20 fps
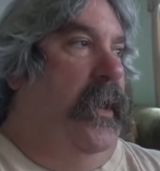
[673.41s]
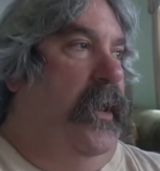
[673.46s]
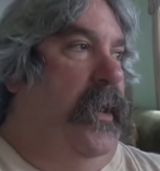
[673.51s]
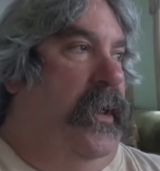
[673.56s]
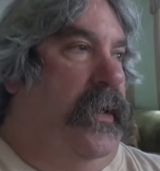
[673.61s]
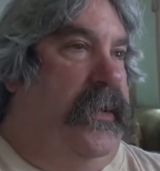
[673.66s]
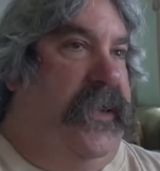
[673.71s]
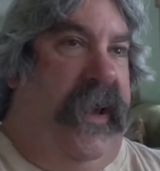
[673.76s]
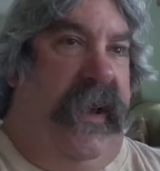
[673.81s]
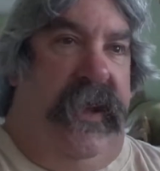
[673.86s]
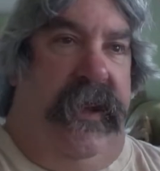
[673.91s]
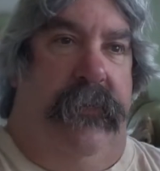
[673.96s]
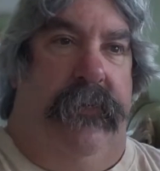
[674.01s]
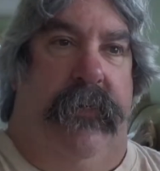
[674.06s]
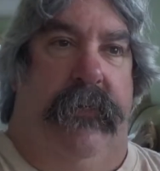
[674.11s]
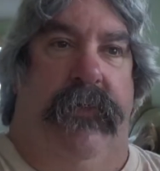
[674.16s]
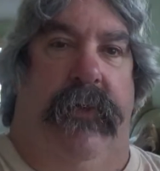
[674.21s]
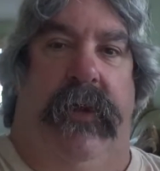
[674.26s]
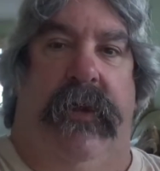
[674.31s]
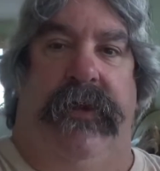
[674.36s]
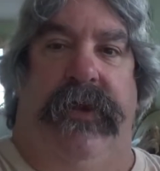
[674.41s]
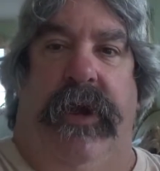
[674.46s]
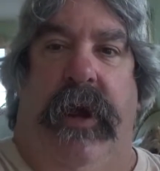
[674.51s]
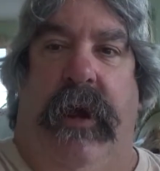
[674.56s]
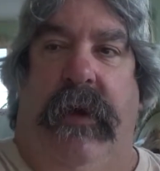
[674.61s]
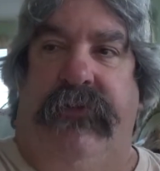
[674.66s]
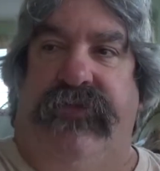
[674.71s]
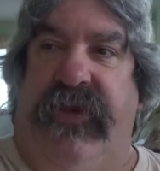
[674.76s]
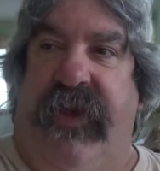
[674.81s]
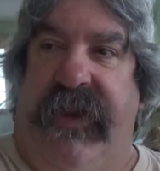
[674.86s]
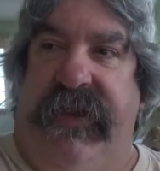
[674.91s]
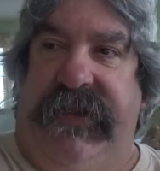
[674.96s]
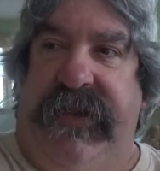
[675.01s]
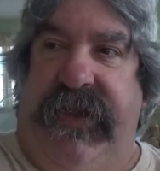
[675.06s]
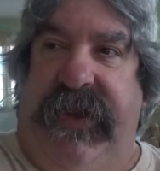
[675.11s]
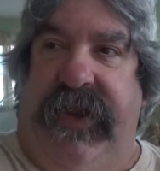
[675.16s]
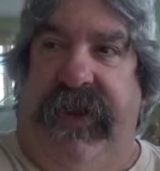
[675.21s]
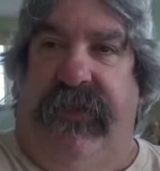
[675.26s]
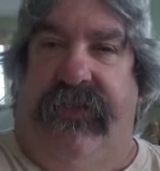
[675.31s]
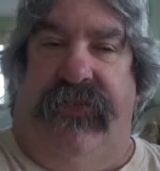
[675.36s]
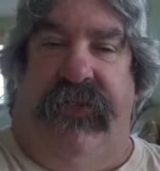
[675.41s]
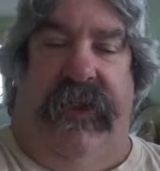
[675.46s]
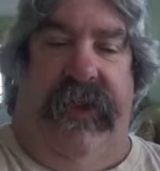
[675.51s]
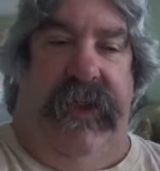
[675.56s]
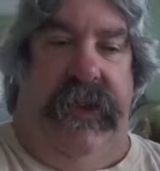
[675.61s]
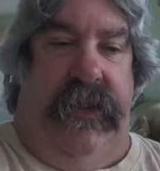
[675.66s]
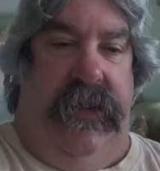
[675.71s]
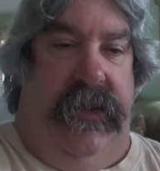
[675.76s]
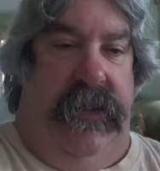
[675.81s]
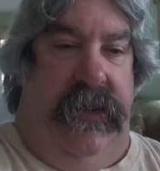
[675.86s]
Again, everyone, y'all take it easy.